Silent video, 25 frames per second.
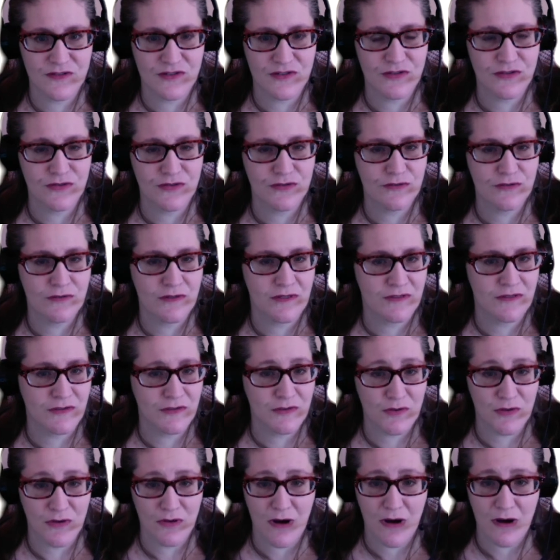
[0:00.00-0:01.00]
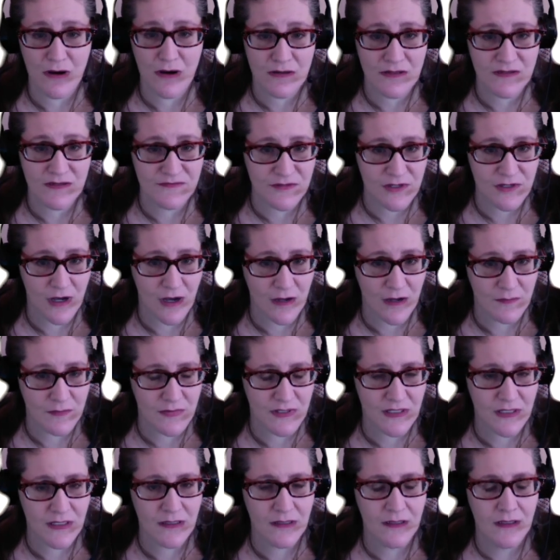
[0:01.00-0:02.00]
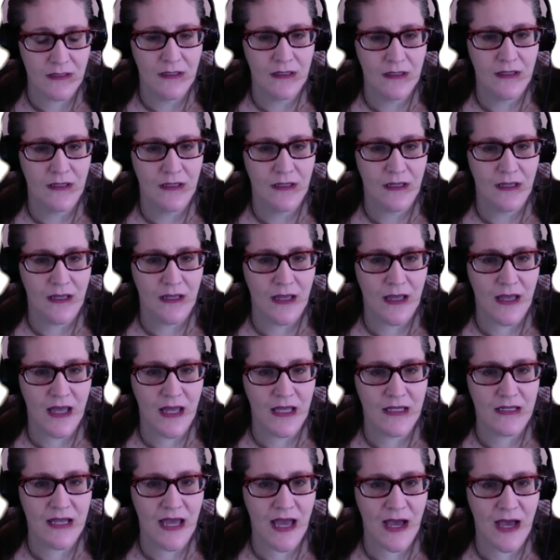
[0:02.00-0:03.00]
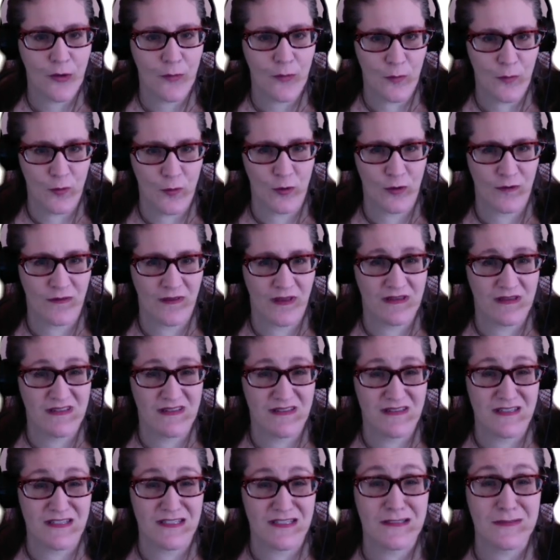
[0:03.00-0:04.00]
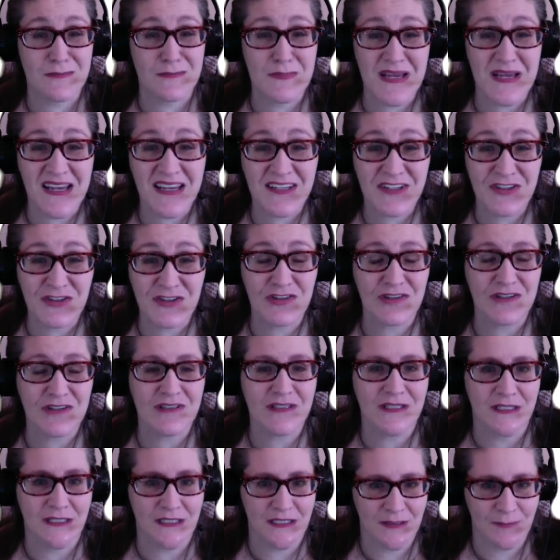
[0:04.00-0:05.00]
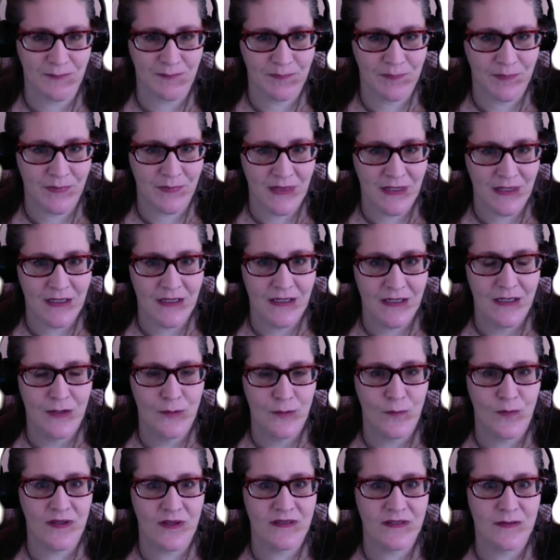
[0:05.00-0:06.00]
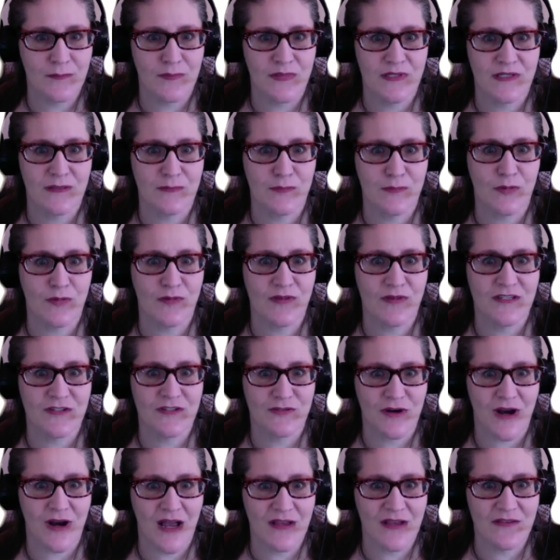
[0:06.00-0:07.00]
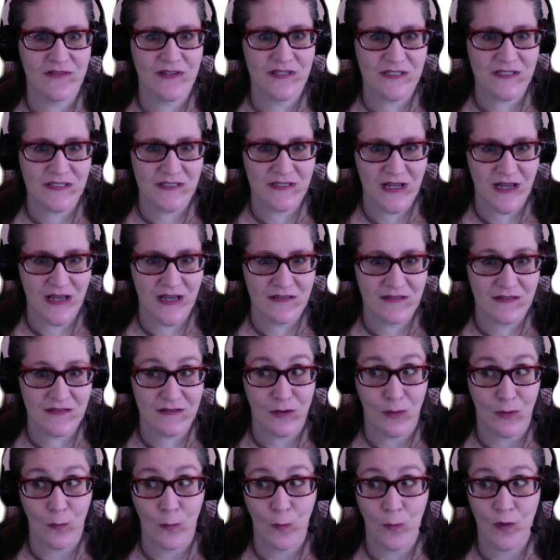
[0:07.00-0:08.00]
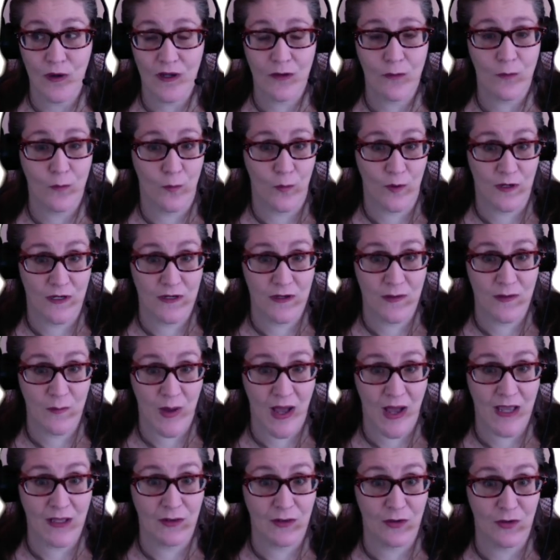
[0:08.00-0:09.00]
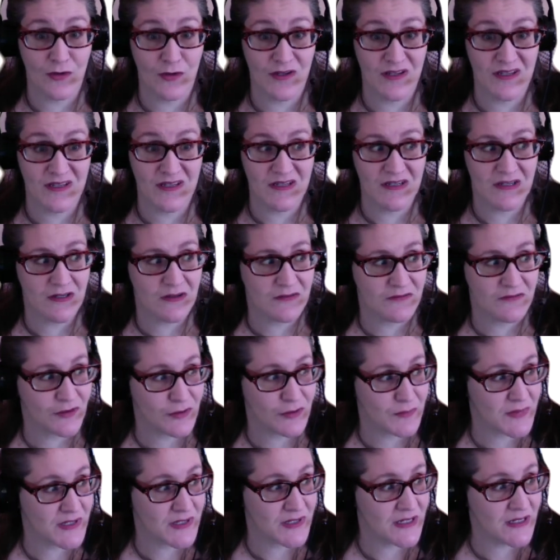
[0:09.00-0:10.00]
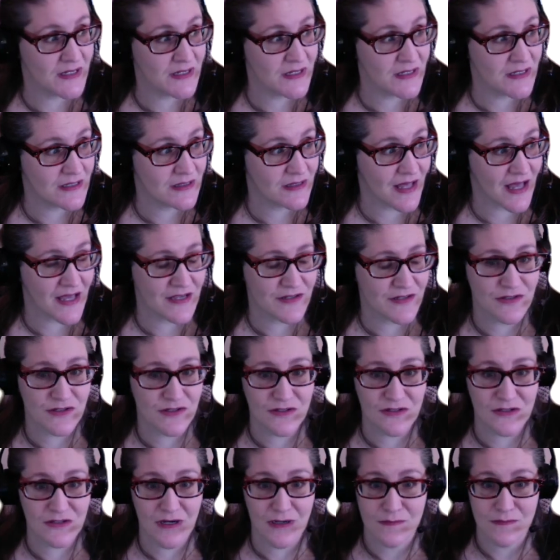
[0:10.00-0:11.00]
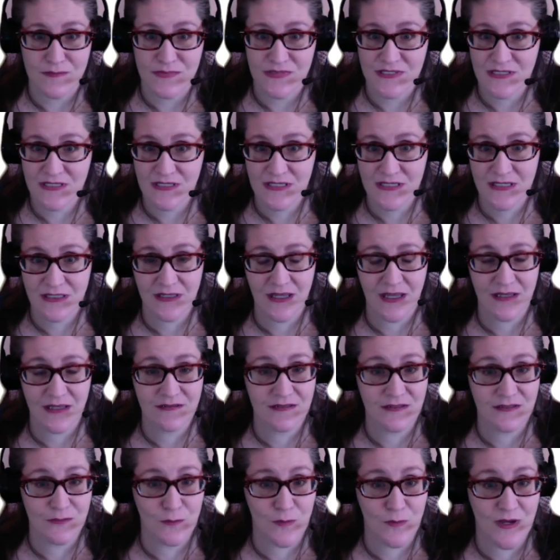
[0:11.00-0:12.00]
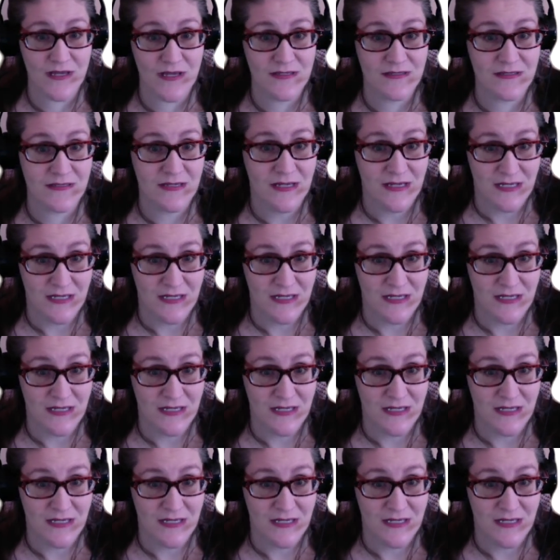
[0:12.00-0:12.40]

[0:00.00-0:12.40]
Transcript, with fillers: you, and you all have taught me. And how important that is, especially when the people that drive us nuts. What am I learning here? For me, last year, a big lesson was